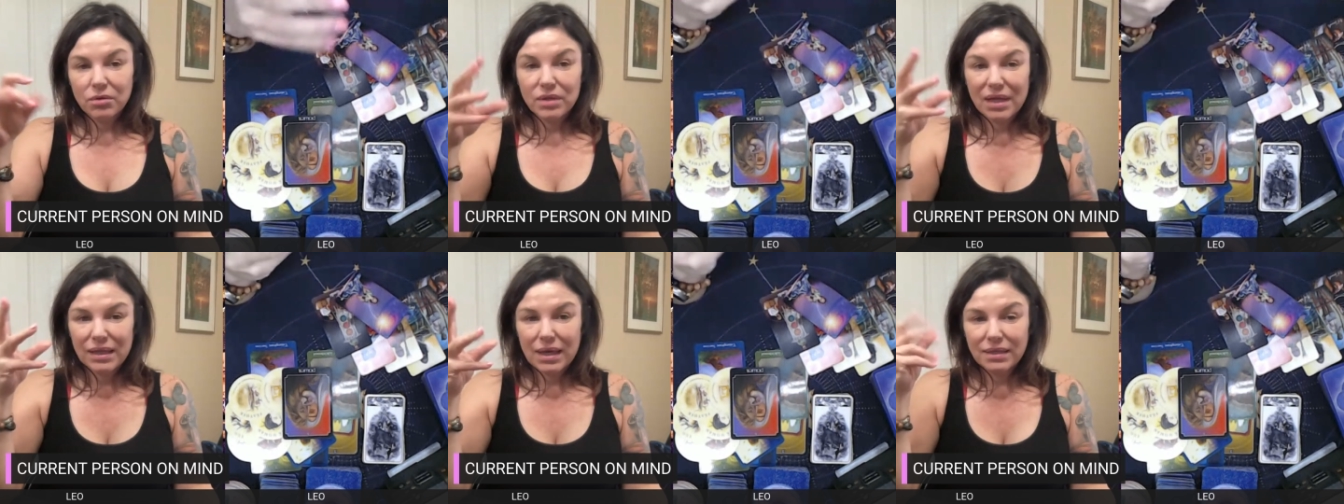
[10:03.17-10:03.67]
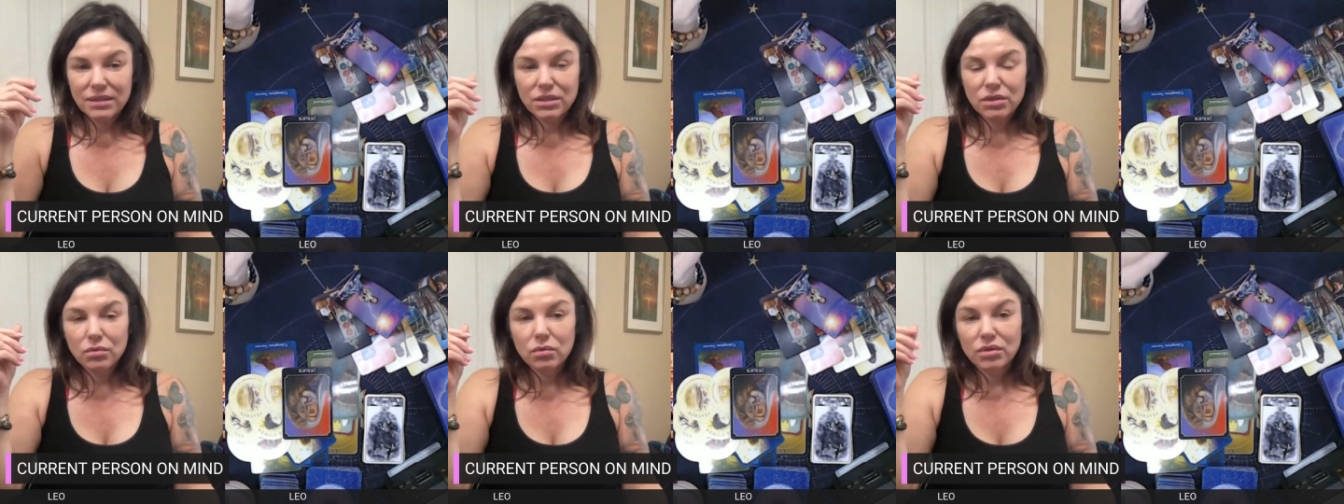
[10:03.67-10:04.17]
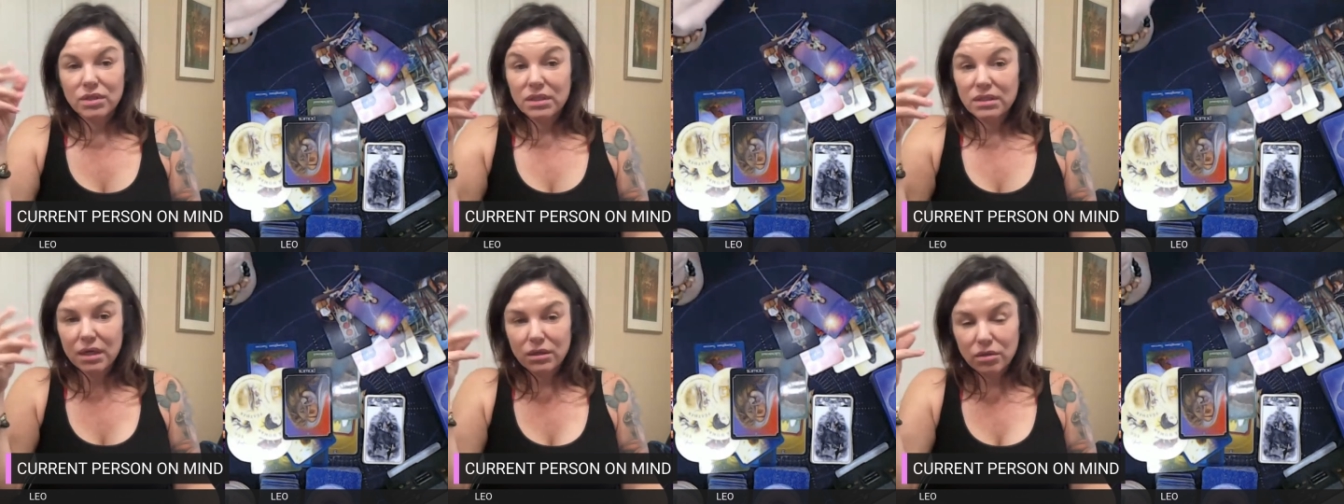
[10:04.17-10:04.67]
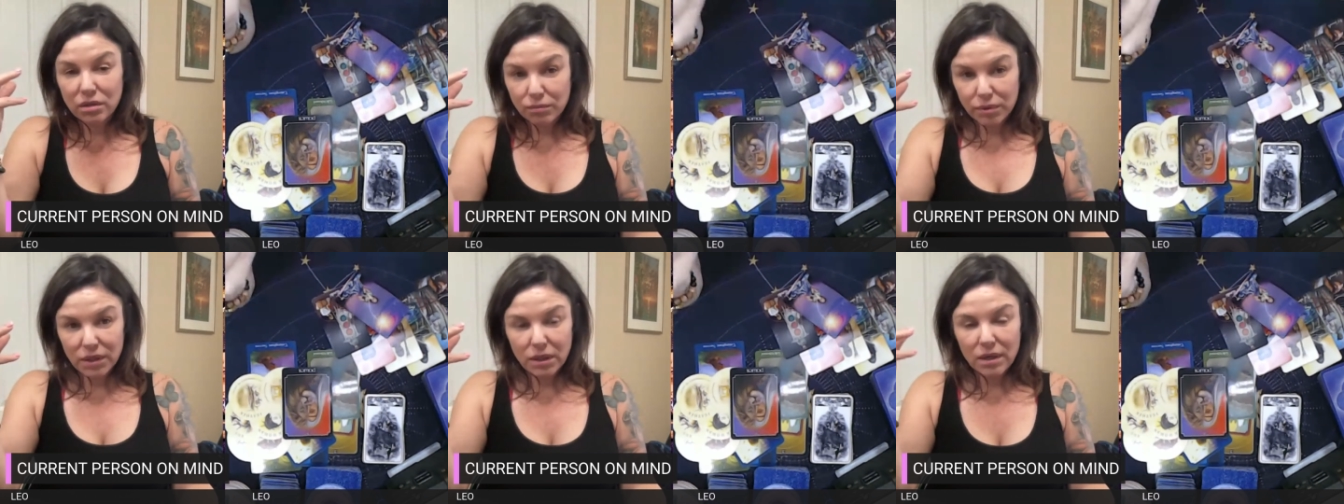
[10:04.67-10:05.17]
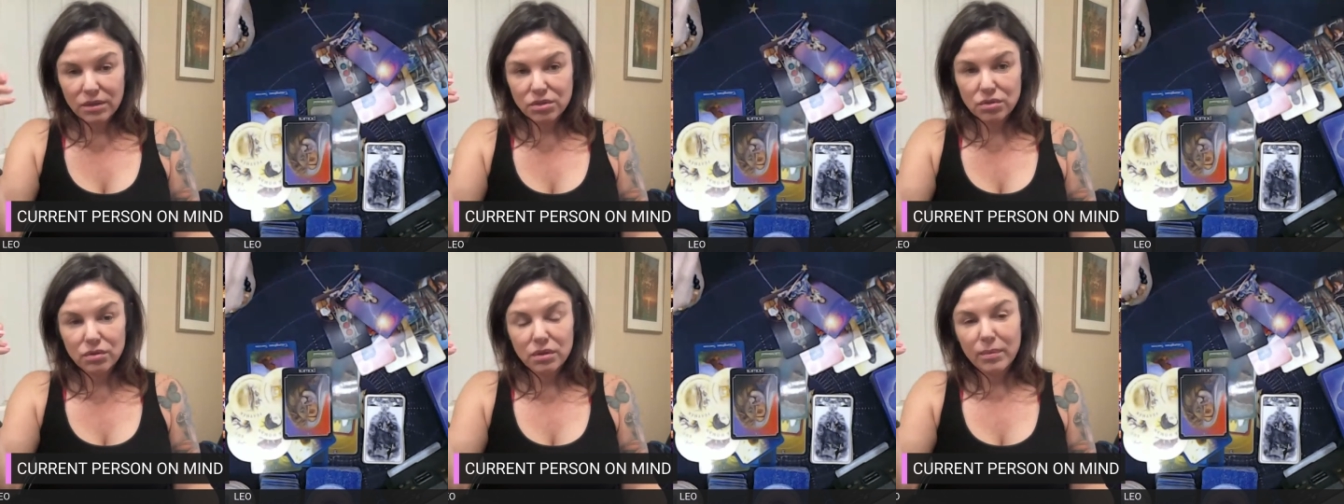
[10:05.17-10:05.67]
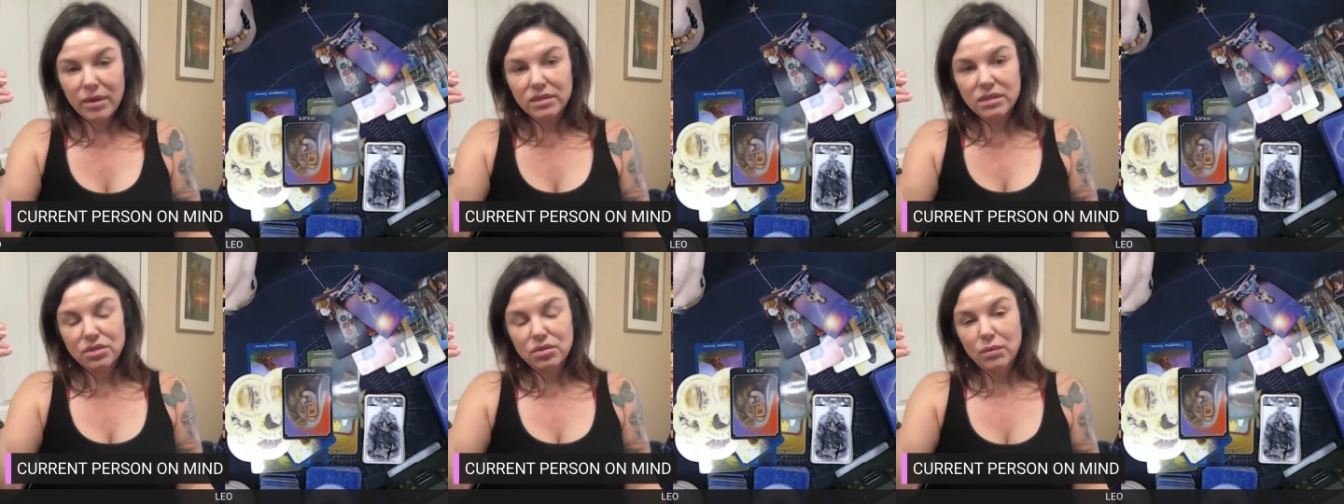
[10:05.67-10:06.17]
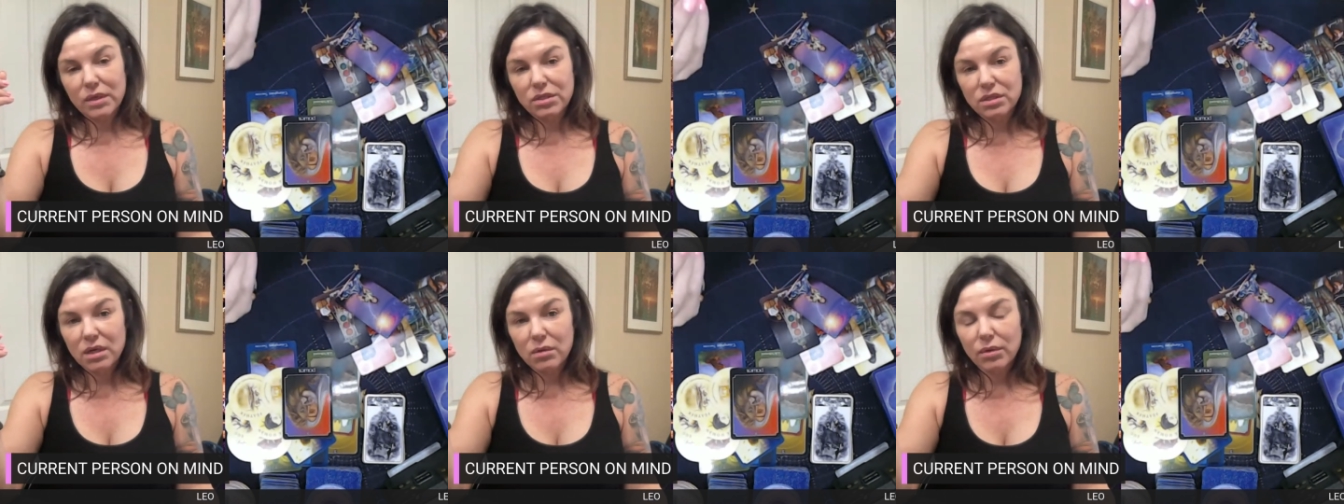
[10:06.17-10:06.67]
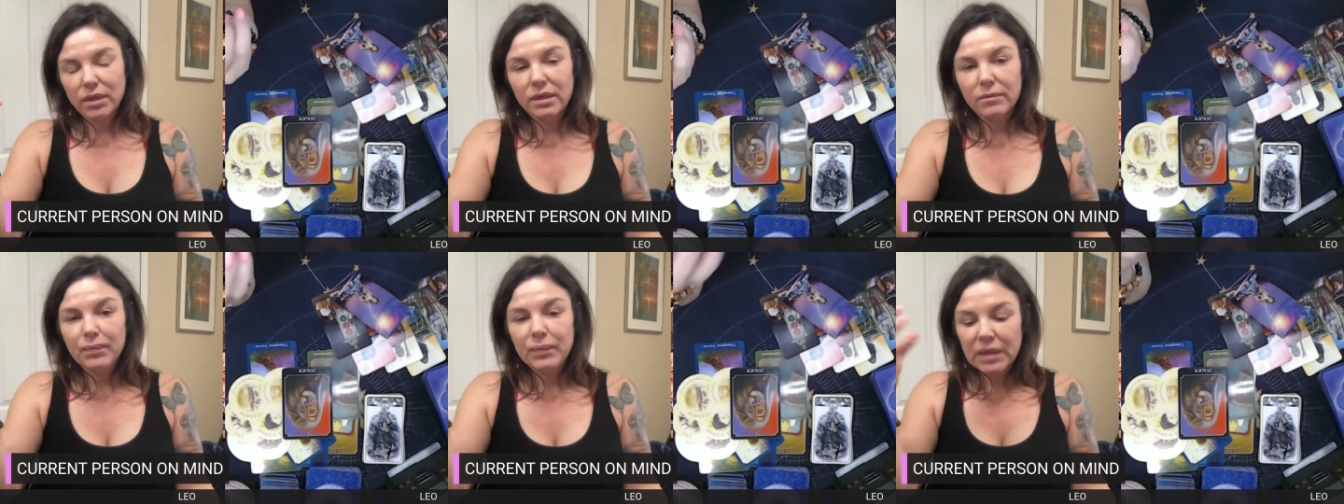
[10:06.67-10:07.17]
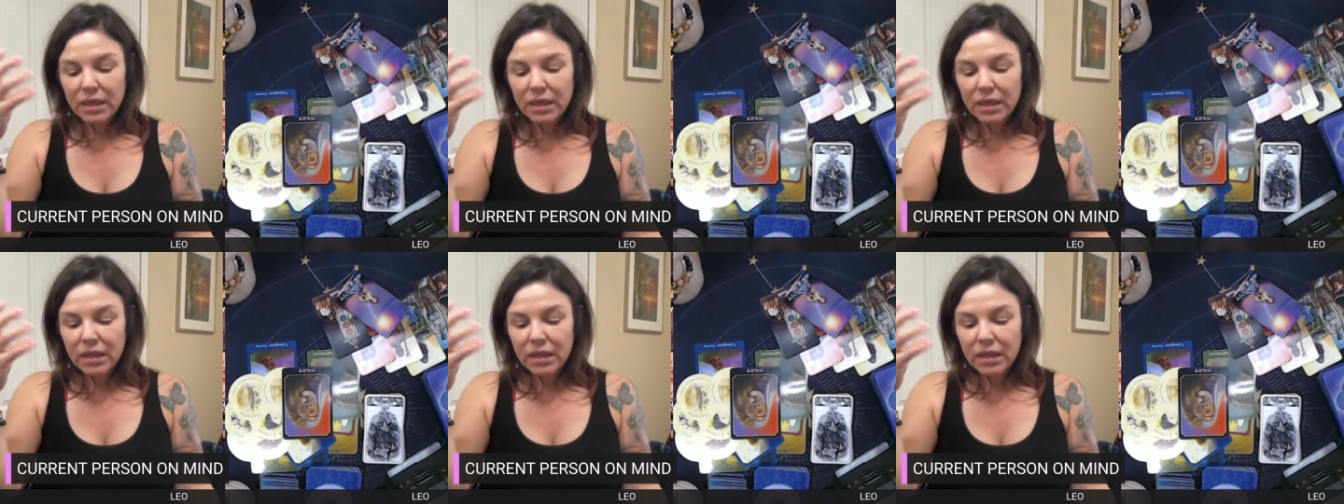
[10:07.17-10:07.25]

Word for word: or they lied to you or didn't tell you complete honest truth about a situation they were in.